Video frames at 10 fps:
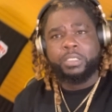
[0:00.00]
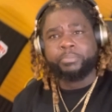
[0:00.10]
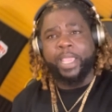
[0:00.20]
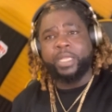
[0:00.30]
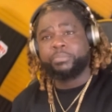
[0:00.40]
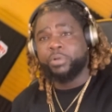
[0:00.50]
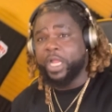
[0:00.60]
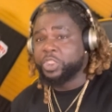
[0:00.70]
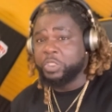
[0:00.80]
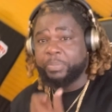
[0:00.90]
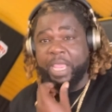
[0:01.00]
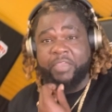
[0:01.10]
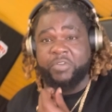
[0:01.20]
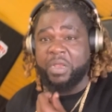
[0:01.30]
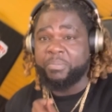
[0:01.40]
pay the price you pay
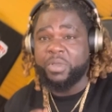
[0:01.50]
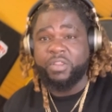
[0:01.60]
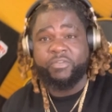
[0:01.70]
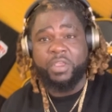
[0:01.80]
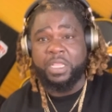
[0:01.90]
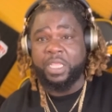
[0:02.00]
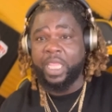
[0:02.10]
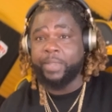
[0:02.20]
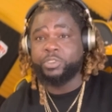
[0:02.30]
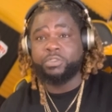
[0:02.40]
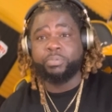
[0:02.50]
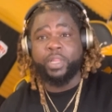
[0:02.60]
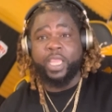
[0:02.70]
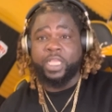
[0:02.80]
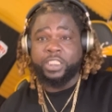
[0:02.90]
for the motherfucking games you
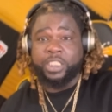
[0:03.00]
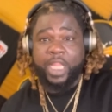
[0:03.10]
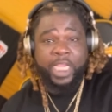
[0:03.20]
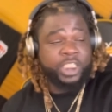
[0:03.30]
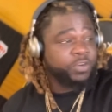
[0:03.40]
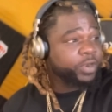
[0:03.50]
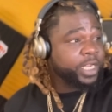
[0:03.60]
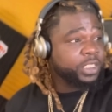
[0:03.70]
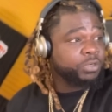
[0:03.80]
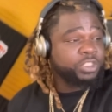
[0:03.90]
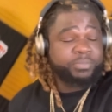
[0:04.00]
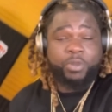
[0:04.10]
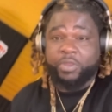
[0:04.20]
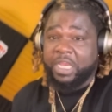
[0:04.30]
play. Cause like Craig told Smokey,